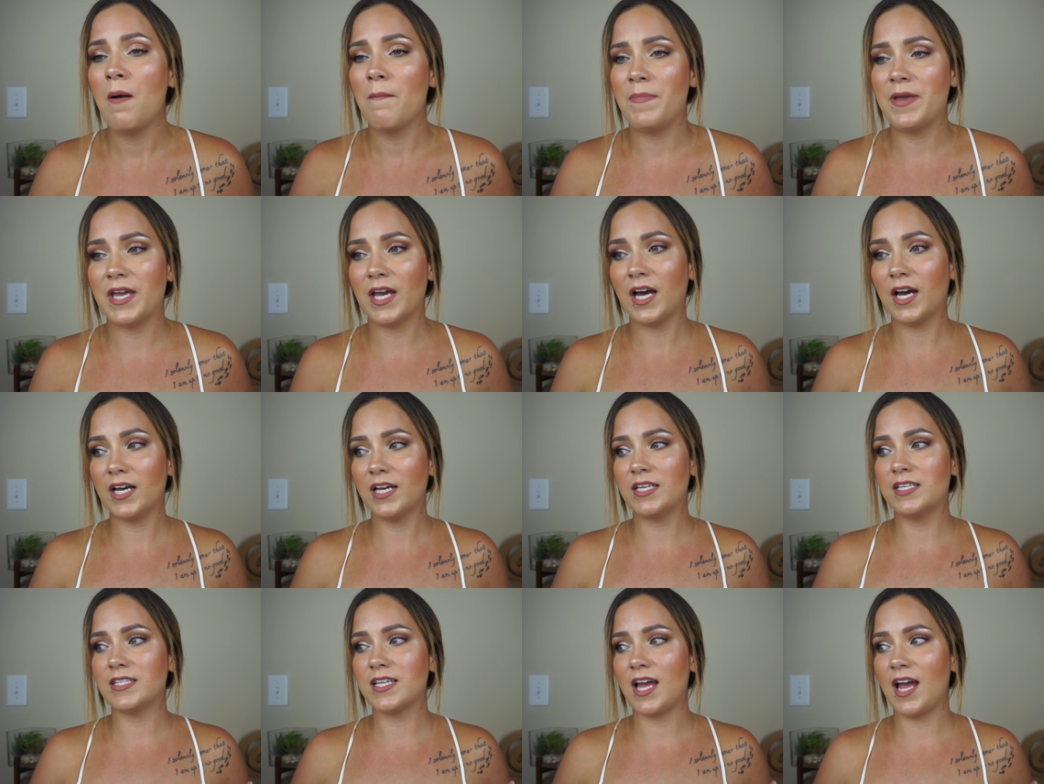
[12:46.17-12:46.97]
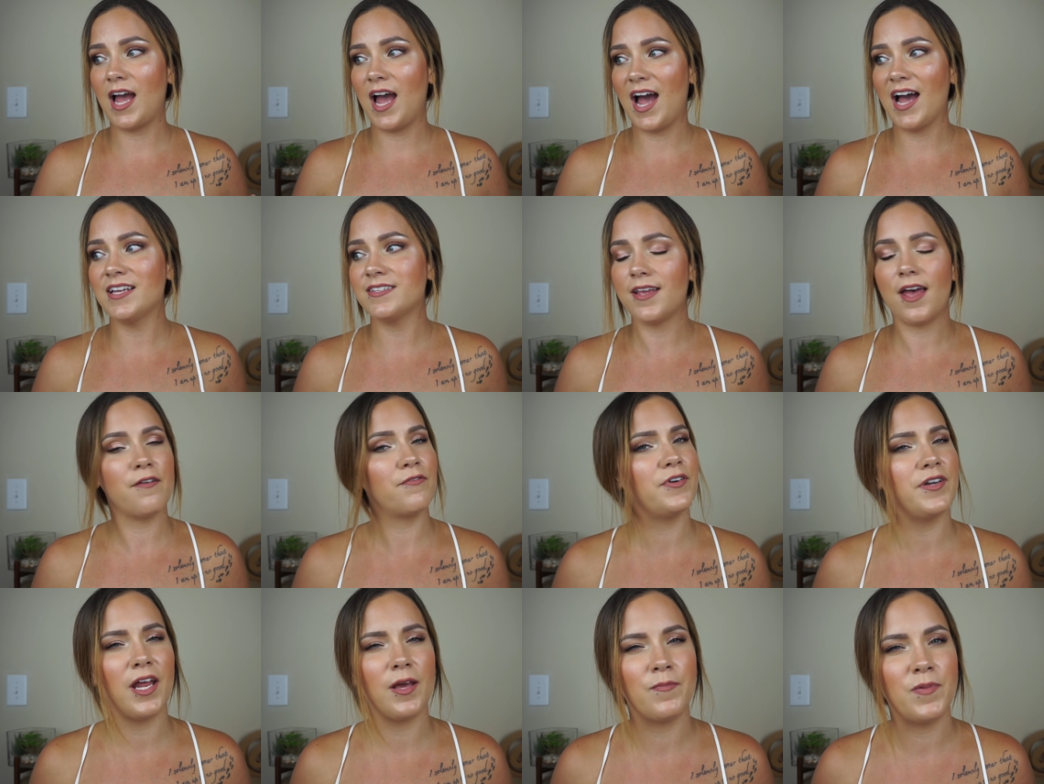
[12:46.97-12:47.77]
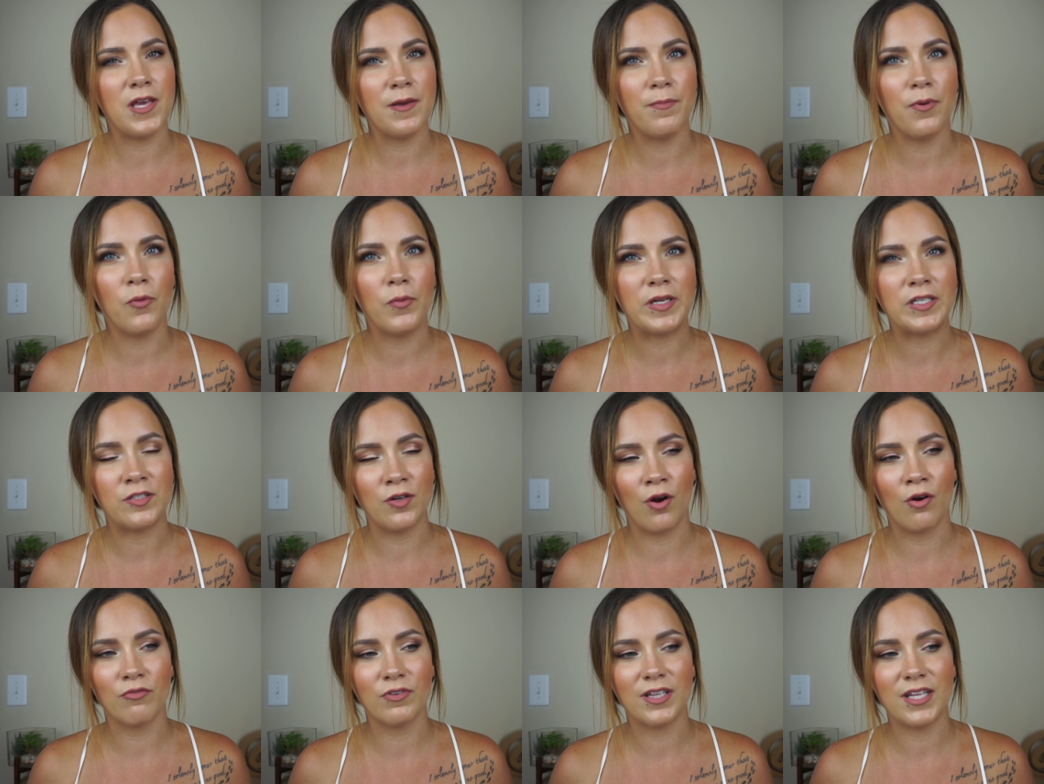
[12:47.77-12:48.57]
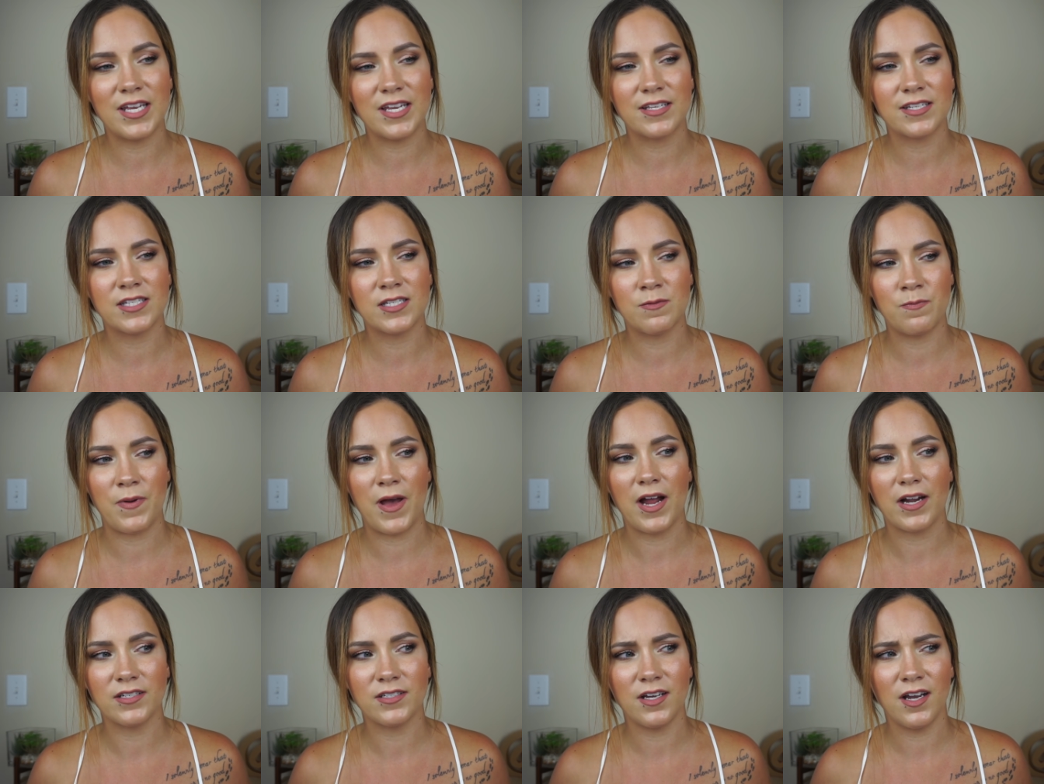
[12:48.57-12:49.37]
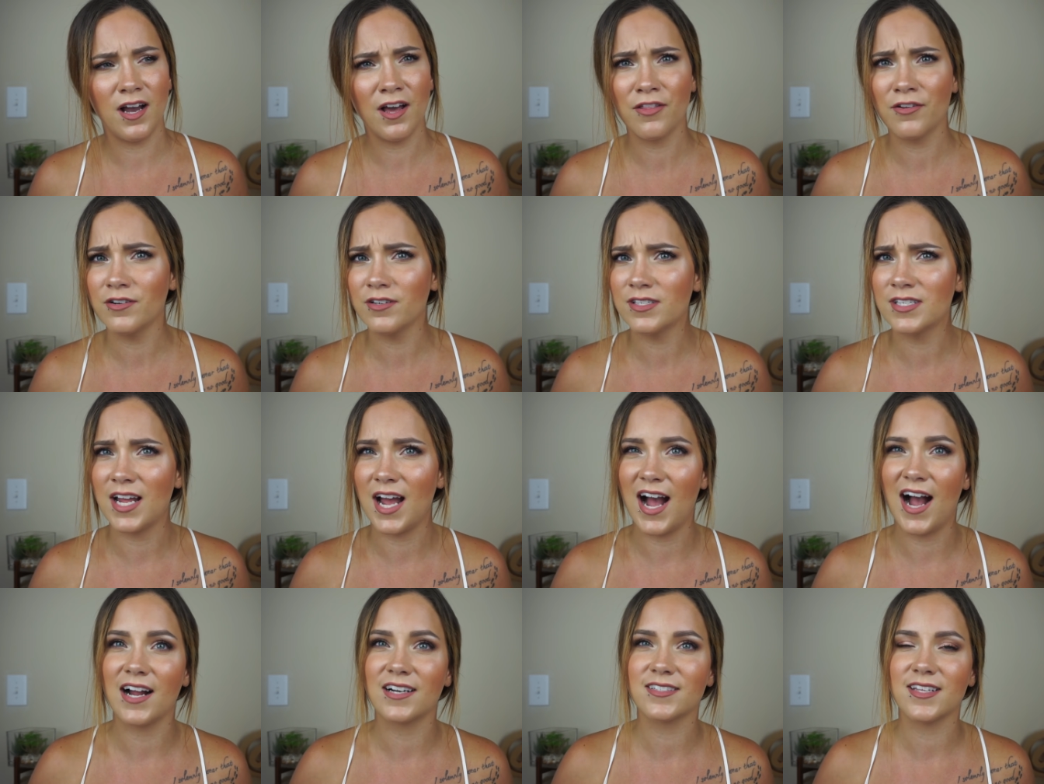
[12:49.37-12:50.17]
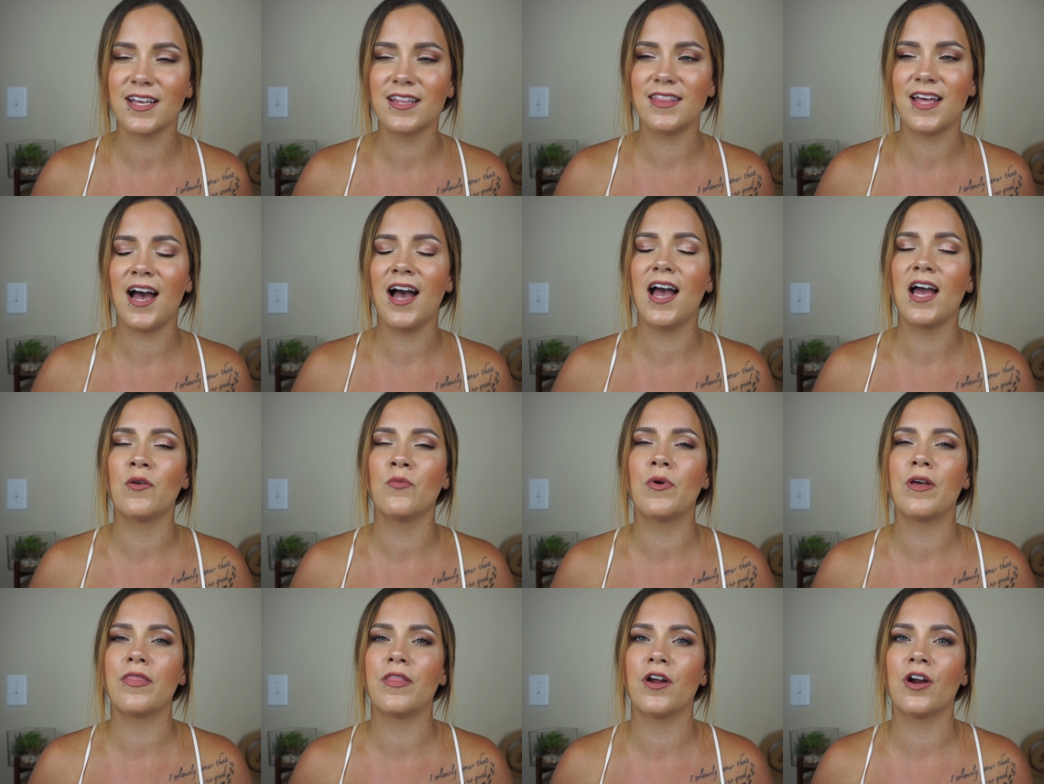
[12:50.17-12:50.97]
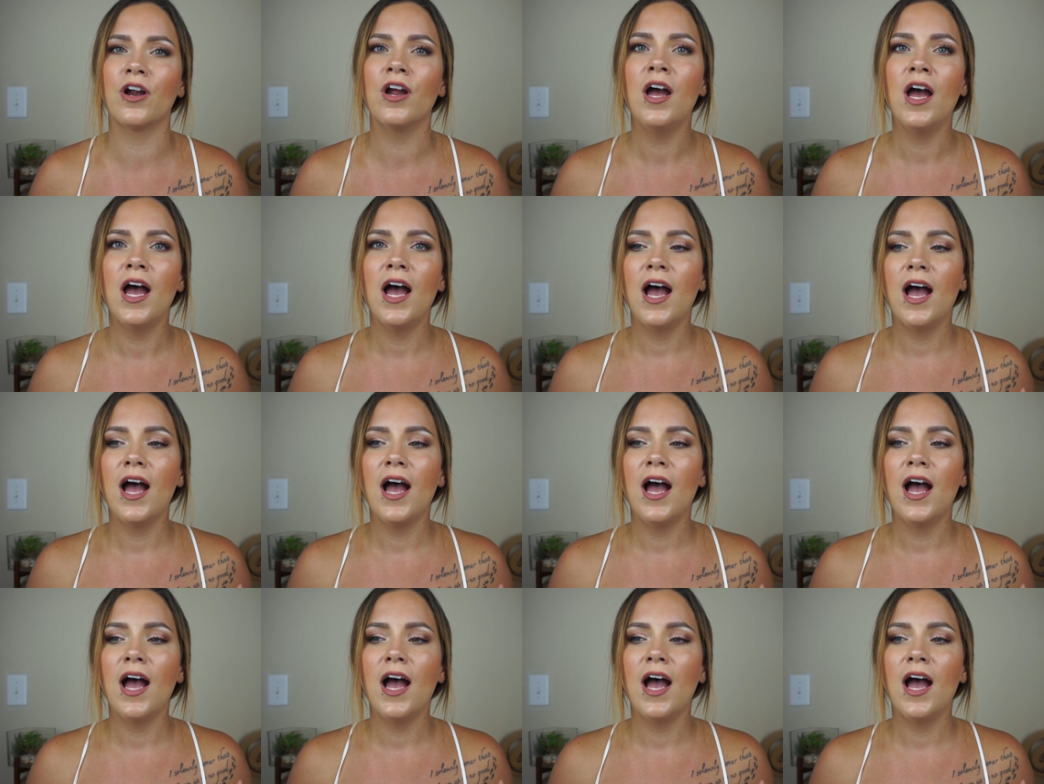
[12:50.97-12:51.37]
because as everyday people, we don't really expect others to act like that, and when there,